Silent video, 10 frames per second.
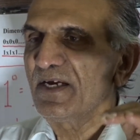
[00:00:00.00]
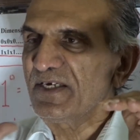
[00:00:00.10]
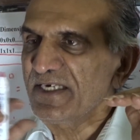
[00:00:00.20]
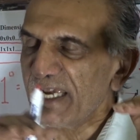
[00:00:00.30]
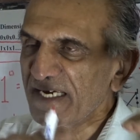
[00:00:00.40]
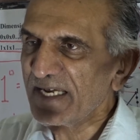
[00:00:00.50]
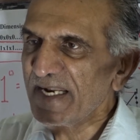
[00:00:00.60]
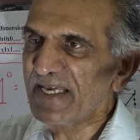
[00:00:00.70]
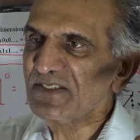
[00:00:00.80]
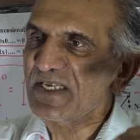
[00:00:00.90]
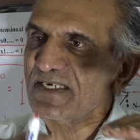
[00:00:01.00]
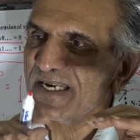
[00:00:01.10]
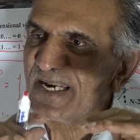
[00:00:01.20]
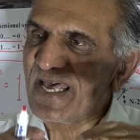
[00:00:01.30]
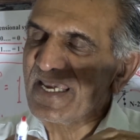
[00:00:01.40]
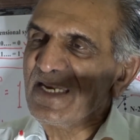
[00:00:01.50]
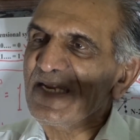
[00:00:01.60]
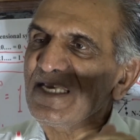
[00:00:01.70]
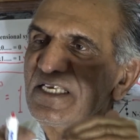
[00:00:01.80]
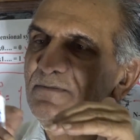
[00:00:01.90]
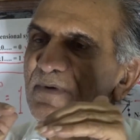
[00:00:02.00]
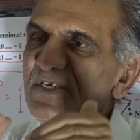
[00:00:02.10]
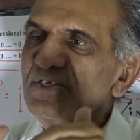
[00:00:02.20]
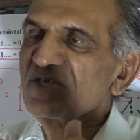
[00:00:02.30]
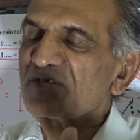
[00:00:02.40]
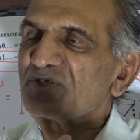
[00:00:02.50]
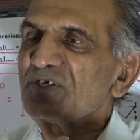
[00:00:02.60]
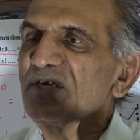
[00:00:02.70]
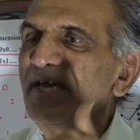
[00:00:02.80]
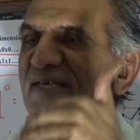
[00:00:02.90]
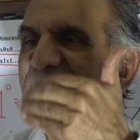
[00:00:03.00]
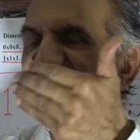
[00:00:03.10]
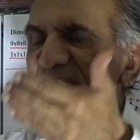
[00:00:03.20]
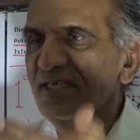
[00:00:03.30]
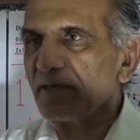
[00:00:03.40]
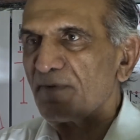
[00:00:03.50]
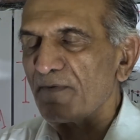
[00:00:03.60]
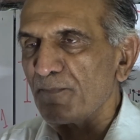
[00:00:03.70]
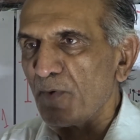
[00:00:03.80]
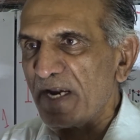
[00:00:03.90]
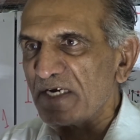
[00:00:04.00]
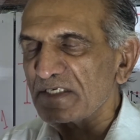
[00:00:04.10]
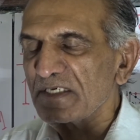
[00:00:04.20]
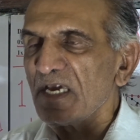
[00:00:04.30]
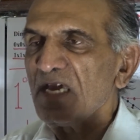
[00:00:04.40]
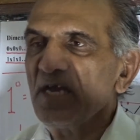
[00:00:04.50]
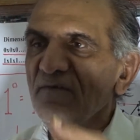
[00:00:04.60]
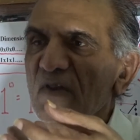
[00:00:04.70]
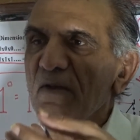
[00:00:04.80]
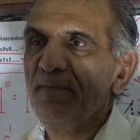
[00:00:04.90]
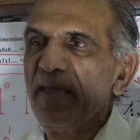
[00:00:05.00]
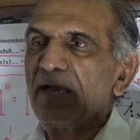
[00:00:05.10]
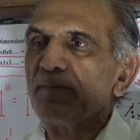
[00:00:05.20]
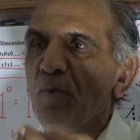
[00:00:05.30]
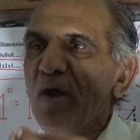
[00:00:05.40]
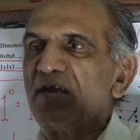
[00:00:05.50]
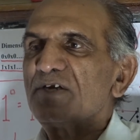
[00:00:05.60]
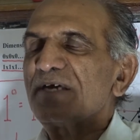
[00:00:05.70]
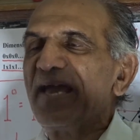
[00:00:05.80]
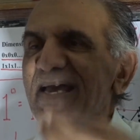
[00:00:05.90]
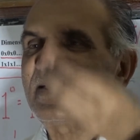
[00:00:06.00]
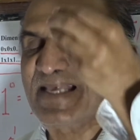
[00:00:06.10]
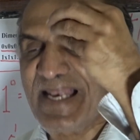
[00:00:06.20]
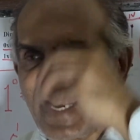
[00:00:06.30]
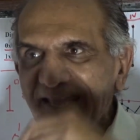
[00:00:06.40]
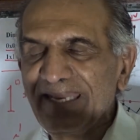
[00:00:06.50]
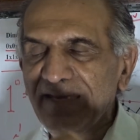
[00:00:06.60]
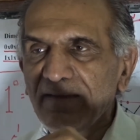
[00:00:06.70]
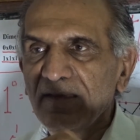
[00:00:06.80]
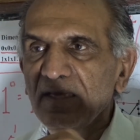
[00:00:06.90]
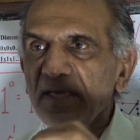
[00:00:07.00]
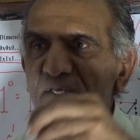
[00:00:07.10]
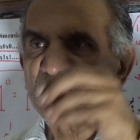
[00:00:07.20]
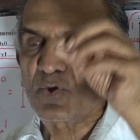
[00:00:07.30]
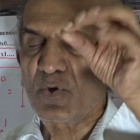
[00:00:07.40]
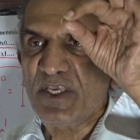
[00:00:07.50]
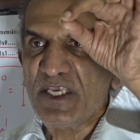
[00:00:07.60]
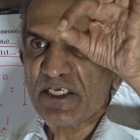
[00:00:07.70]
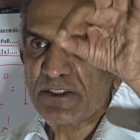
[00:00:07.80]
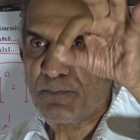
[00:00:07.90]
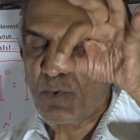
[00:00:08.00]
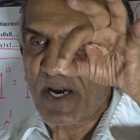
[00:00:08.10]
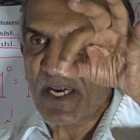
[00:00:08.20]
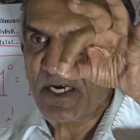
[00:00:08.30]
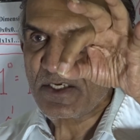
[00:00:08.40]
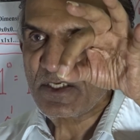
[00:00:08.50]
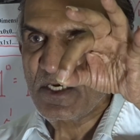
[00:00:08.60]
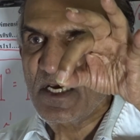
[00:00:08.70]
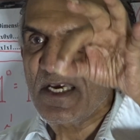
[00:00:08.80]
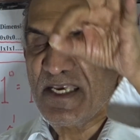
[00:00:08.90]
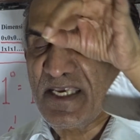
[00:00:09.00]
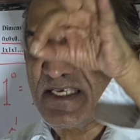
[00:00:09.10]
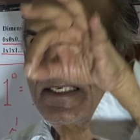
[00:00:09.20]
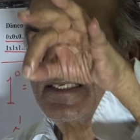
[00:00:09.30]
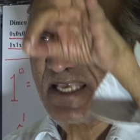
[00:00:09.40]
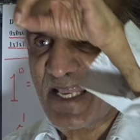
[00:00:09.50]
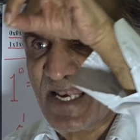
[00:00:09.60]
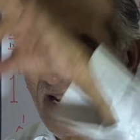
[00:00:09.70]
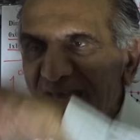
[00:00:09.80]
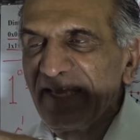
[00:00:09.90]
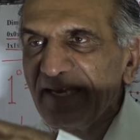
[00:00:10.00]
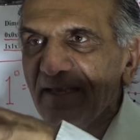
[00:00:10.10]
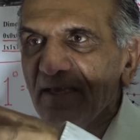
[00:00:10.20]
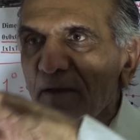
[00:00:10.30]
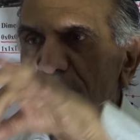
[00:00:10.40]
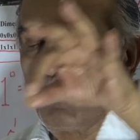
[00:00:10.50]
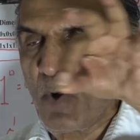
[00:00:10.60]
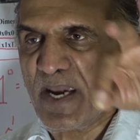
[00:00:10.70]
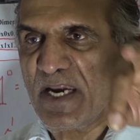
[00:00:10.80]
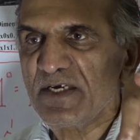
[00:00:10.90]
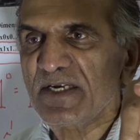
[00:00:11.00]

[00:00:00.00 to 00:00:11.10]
taken as that line is being structured as a setup of points, will make point as a line. So each point is a line, point